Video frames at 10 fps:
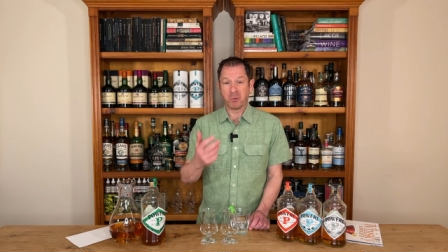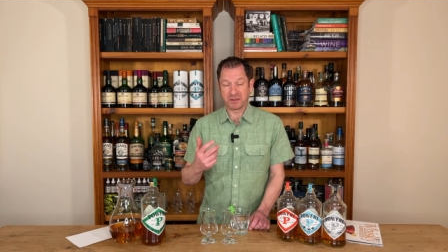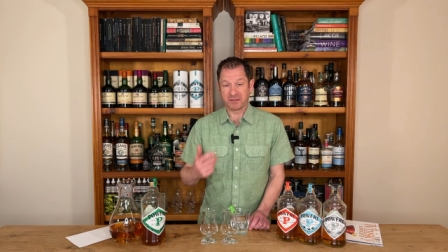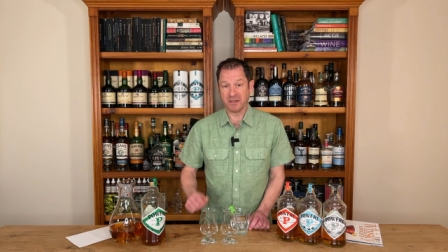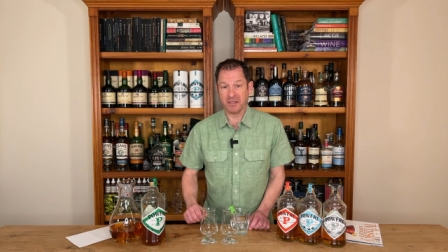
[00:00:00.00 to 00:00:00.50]

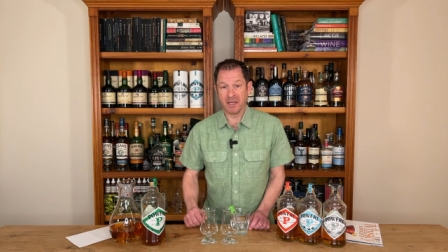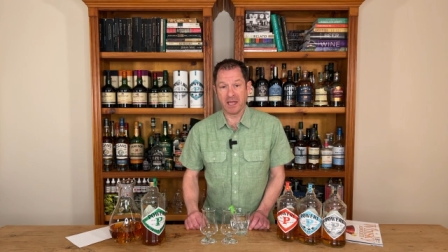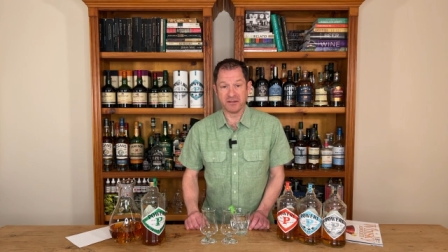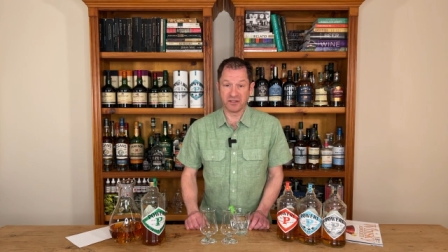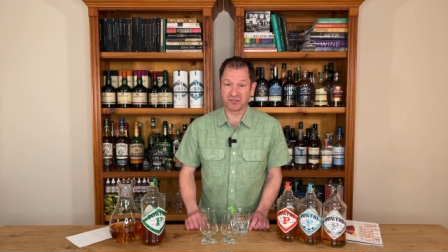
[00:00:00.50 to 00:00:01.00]
with the
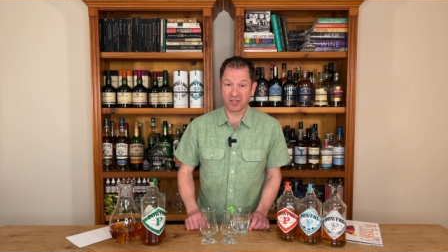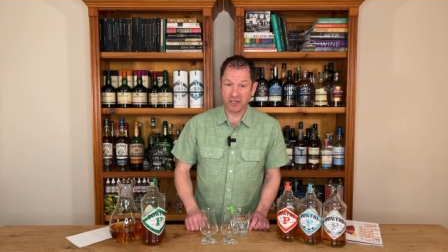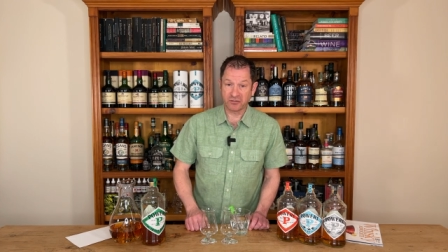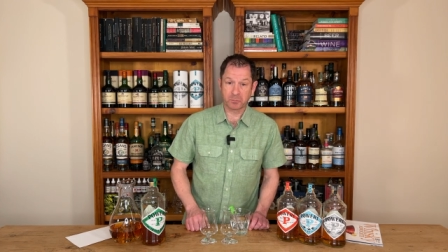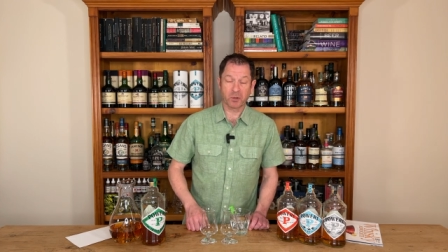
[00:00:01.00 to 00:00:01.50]
uh,
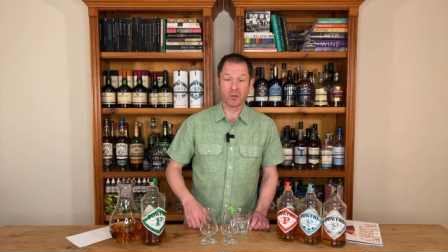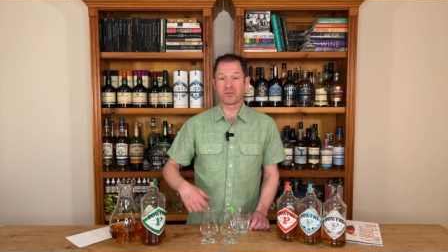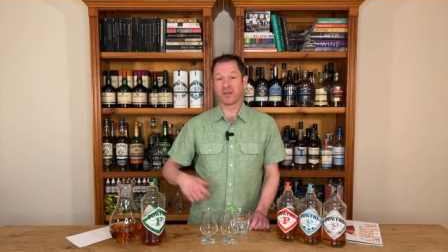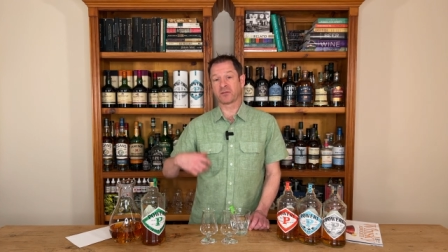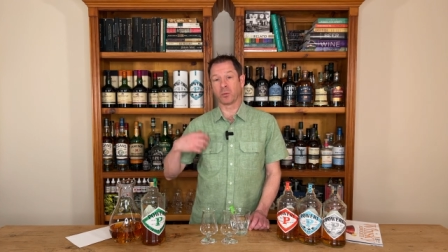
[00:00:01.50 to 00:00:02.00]
distillation
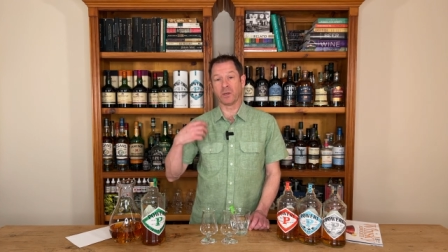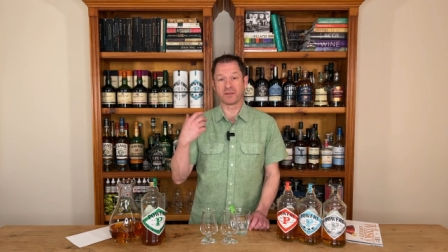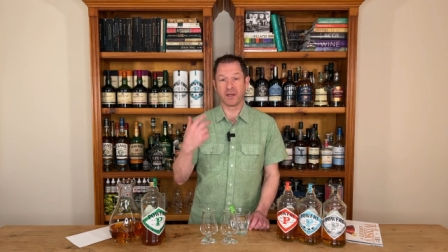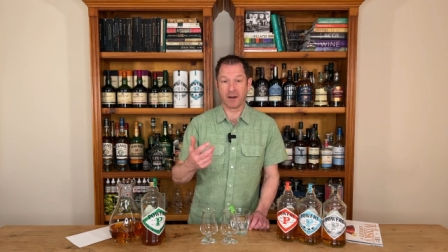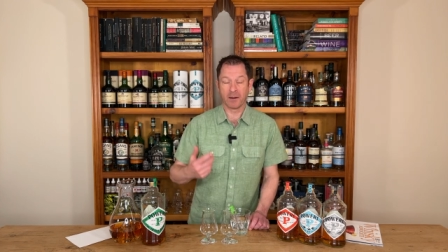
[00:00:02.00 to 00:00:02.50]
process,
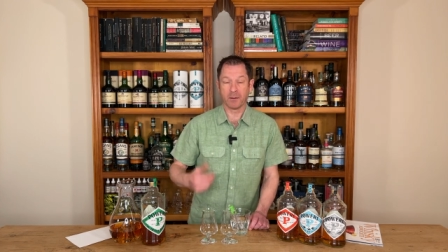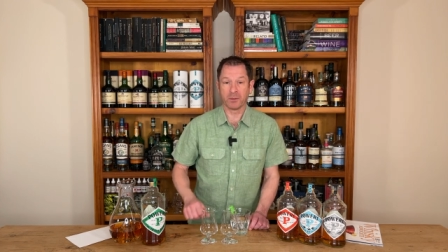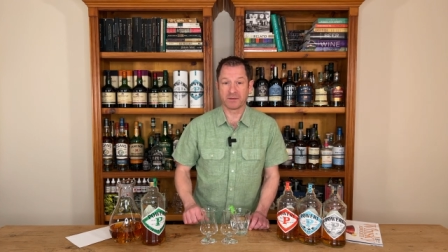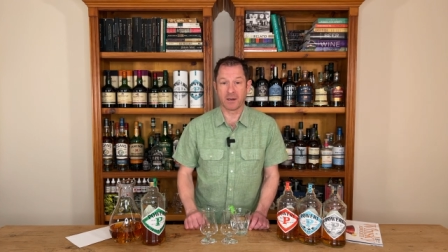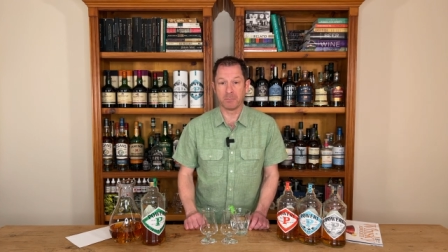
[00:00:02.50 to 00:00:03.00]
with their,
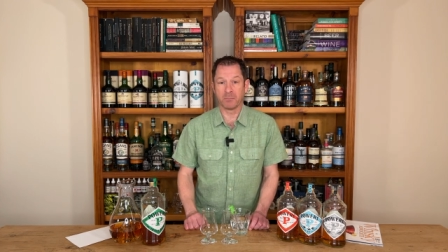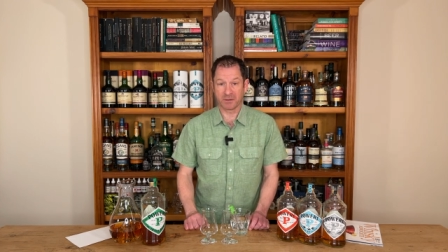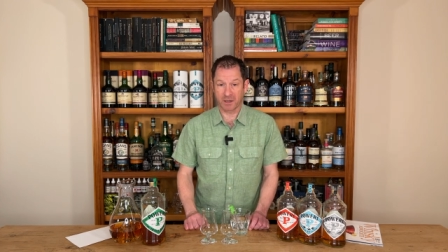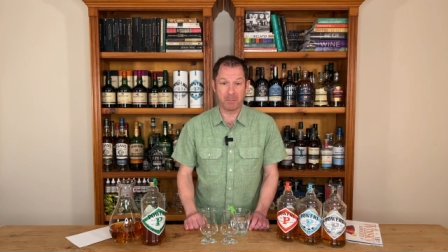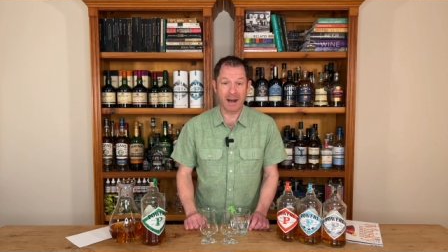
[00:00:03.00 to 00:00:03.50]
with their,
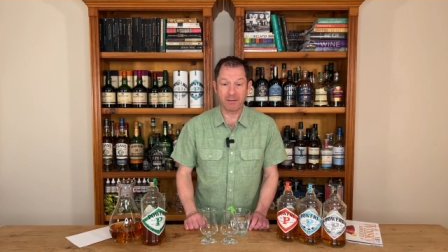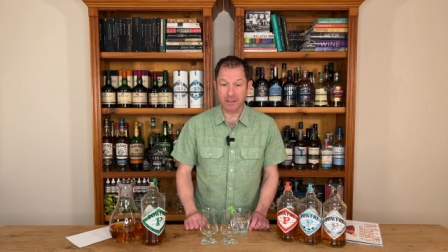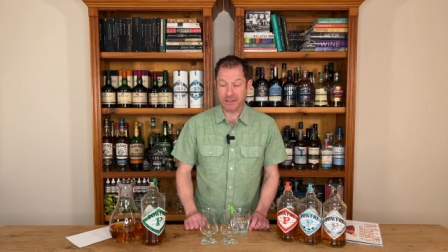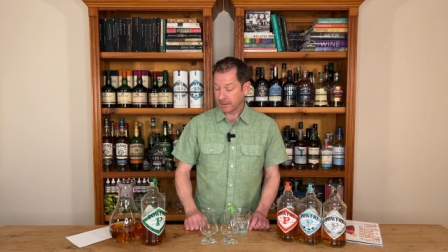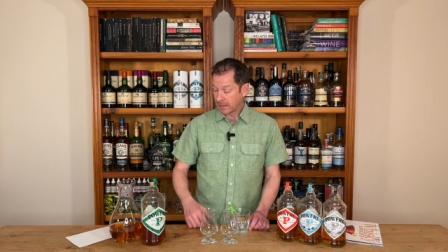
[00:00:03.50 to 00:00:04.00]
with their
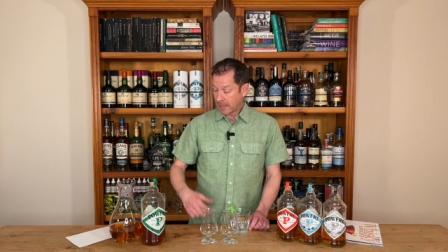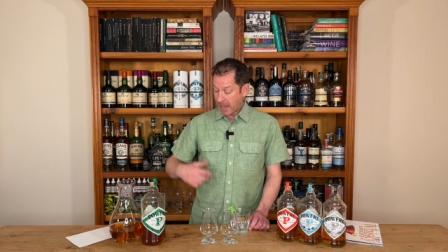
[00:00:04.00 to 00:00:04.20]
barreling.